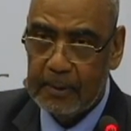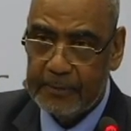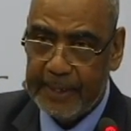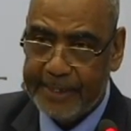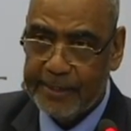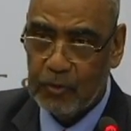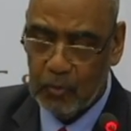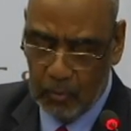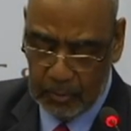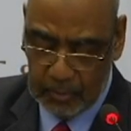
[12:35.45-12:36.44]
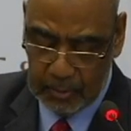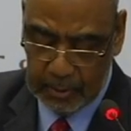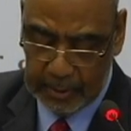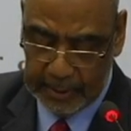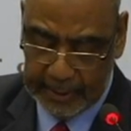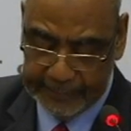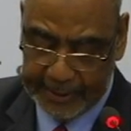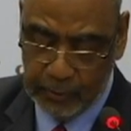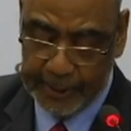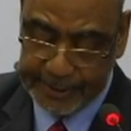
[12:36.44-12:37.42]
The EU and
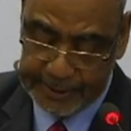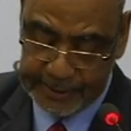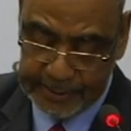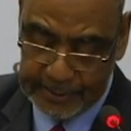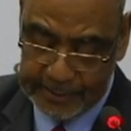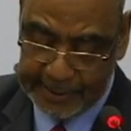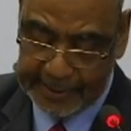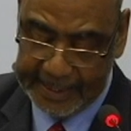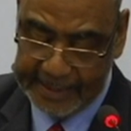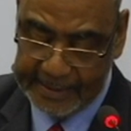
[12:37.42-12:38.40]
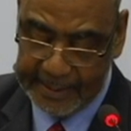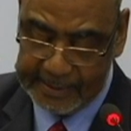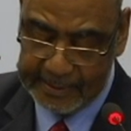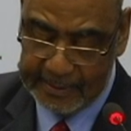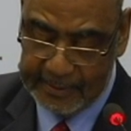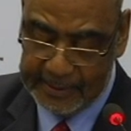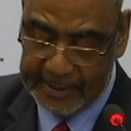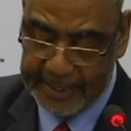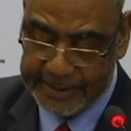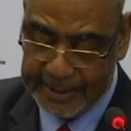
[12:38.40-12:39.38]
the US declared that the
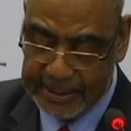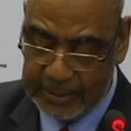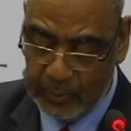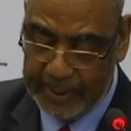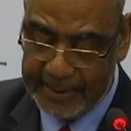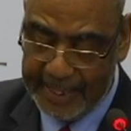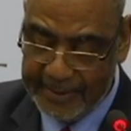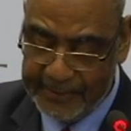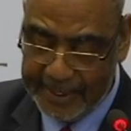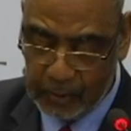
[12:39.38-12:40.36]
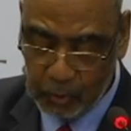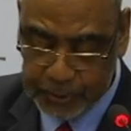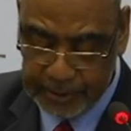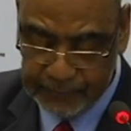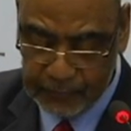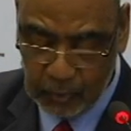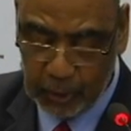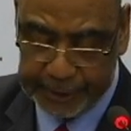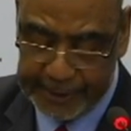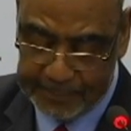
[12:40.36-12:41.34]
elections were neither inclusive
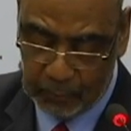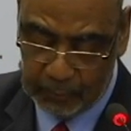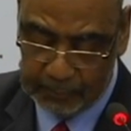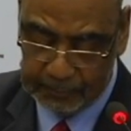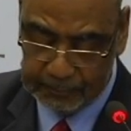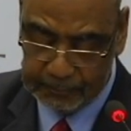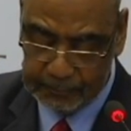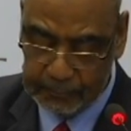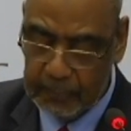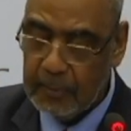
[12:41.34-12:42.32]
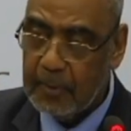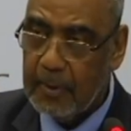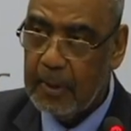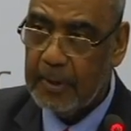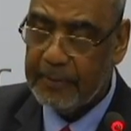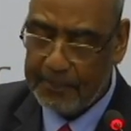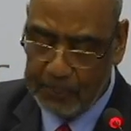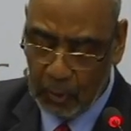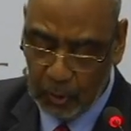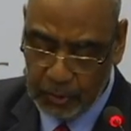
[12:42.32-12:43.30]
nor credible. The
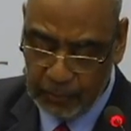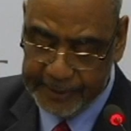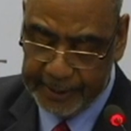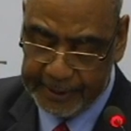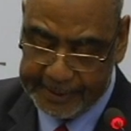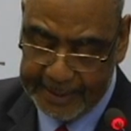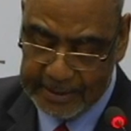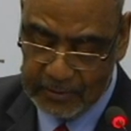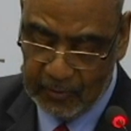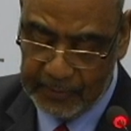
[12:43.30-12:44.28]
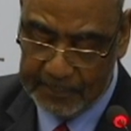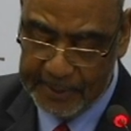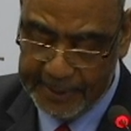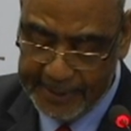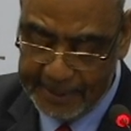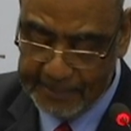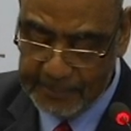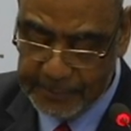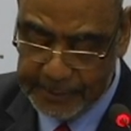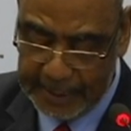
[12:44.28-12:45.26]
board of directors of the
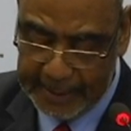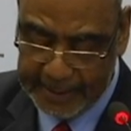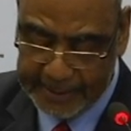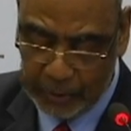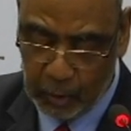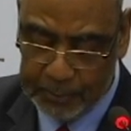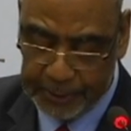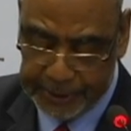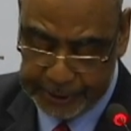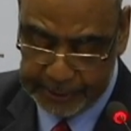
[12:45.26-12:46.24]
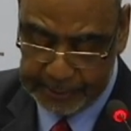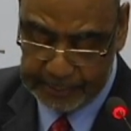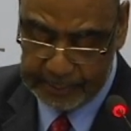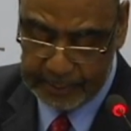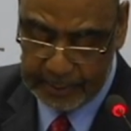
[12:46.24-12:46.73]
Millennium Challenge Corporation,